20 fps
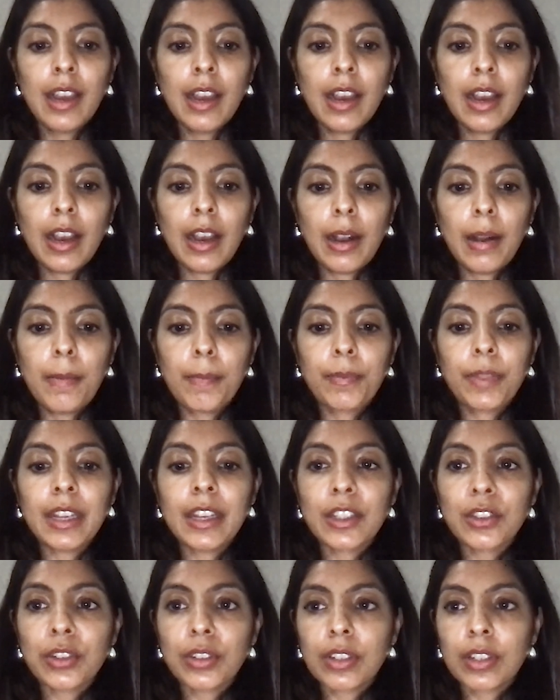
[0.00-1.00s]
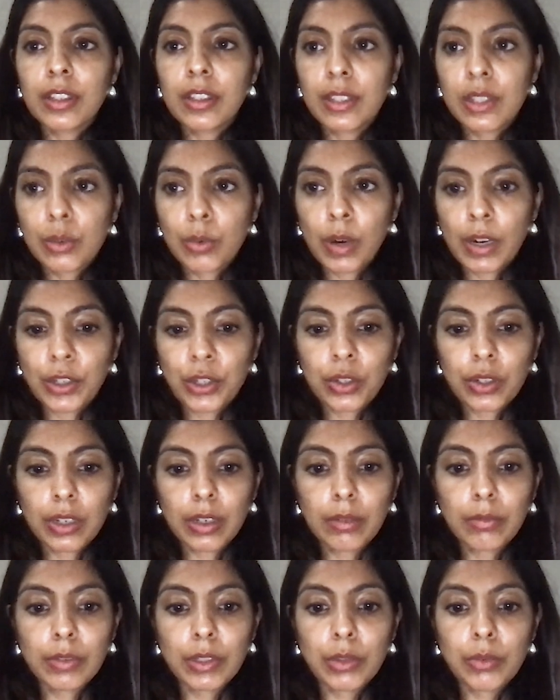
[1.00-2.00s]
The answer to this question
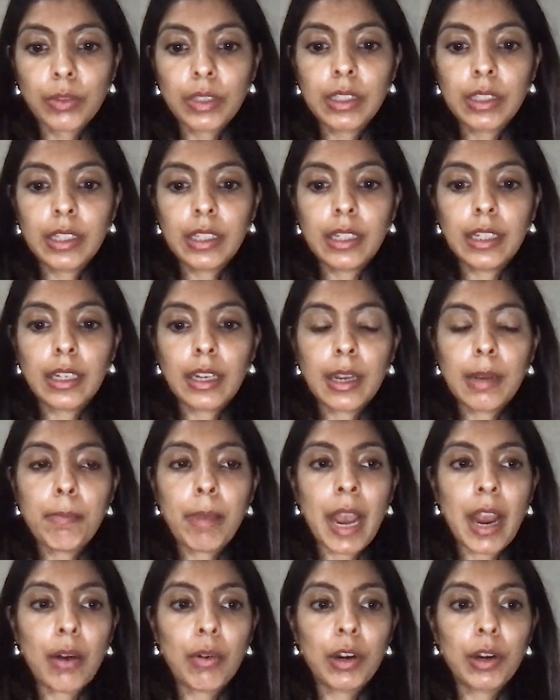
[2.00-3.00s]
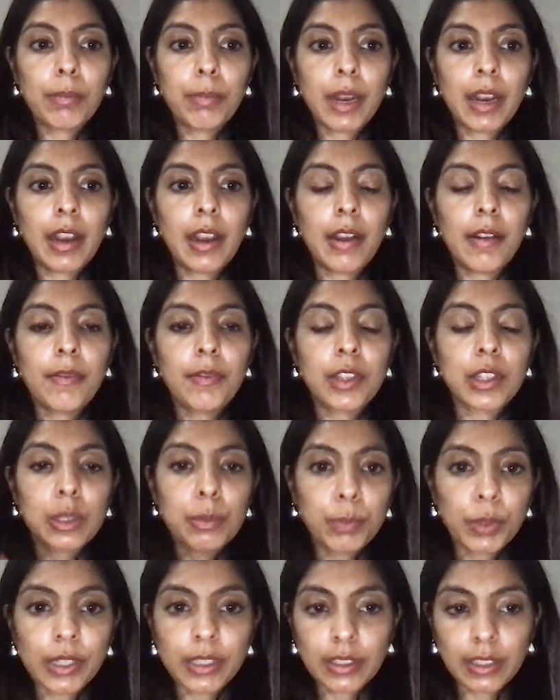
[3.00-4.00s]
was really empowered by the
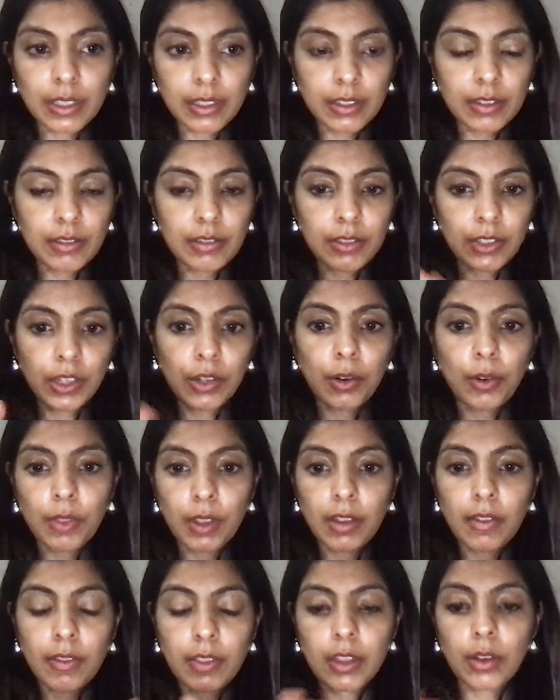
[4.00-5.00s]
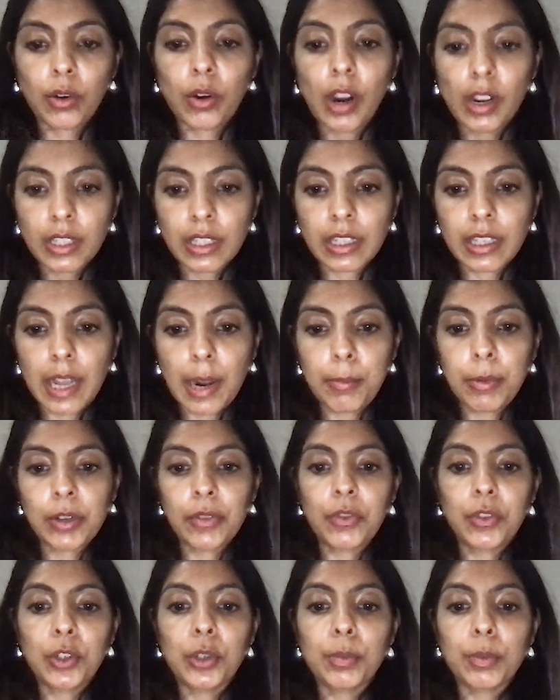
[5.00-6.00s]
sprints, the cross-collaborative
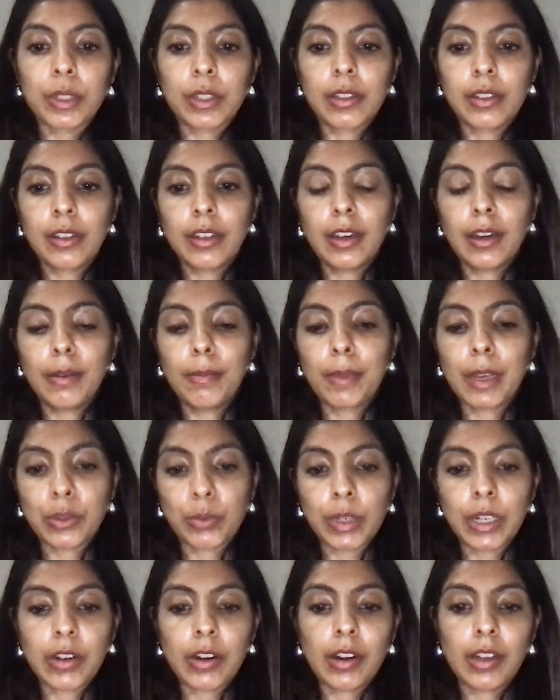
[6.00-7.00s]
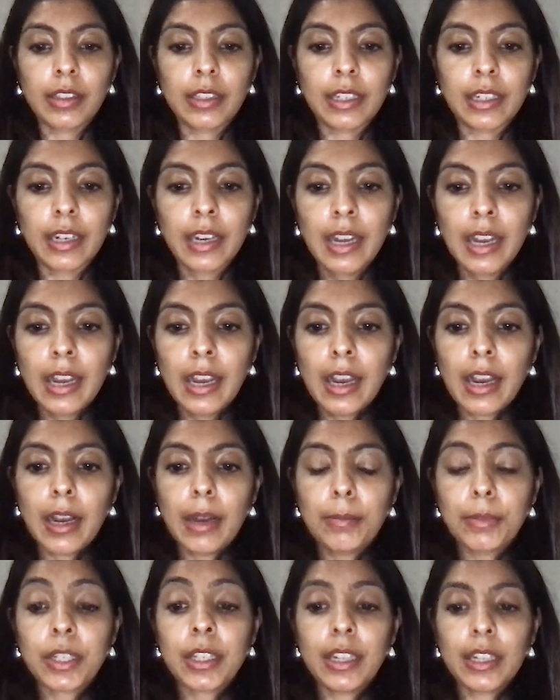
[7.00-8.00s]
groups, as we called it,
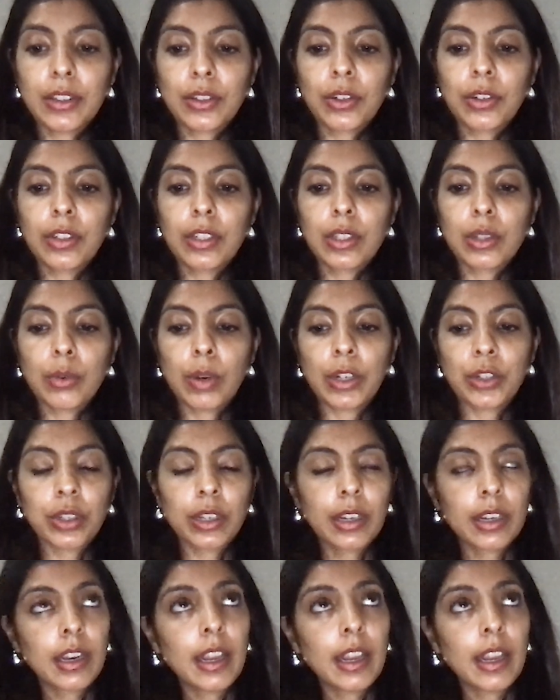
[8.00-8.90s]
to answer this question.